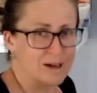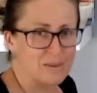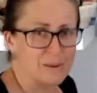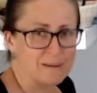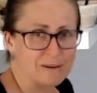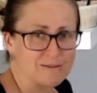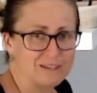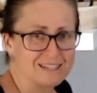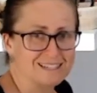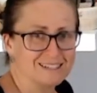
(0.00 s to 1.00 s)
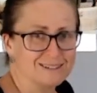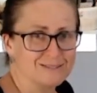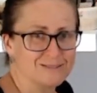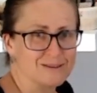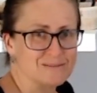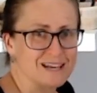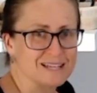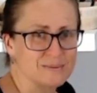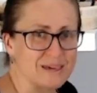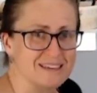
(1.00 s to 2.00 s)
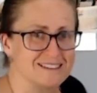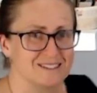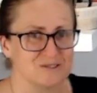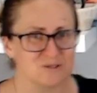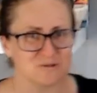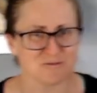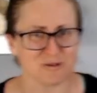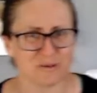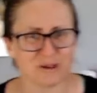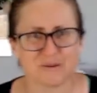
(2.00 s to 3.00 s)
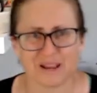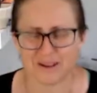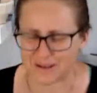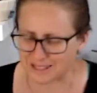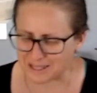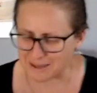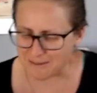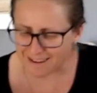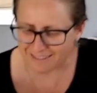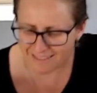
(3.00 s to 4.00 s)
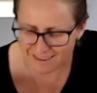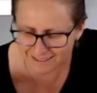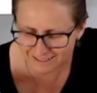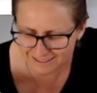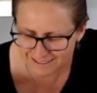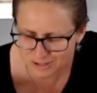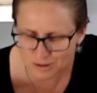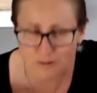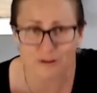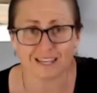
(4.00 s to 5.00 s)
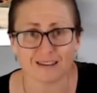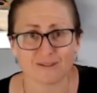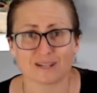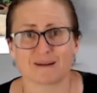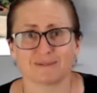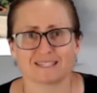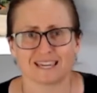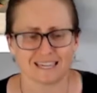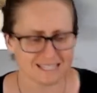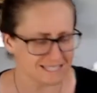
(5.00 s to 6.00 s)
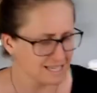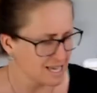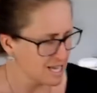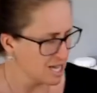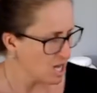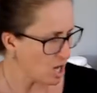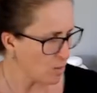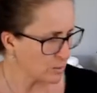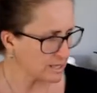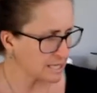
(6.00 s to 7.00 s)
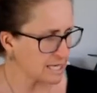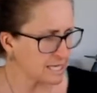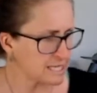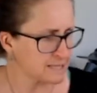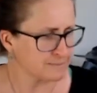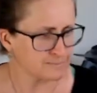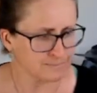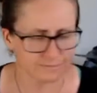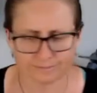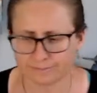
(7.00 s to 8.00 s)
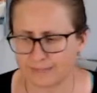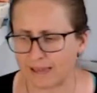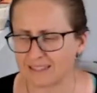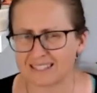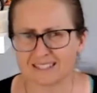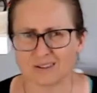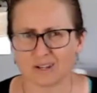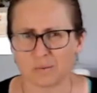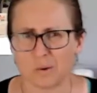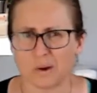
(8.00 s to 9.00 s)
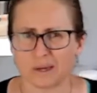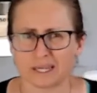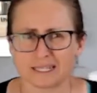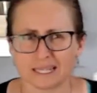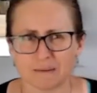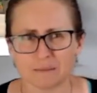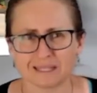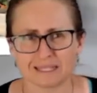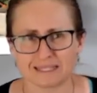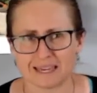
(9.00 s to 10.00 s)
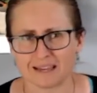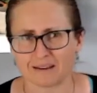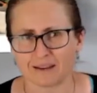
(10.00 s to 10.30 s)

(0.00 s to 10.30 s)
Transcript: the way, my vinegar from last week is still brewing away nicely back there, stirring it every couple of days. On with the lid. Now, this is not going to work. It's going to mill it down.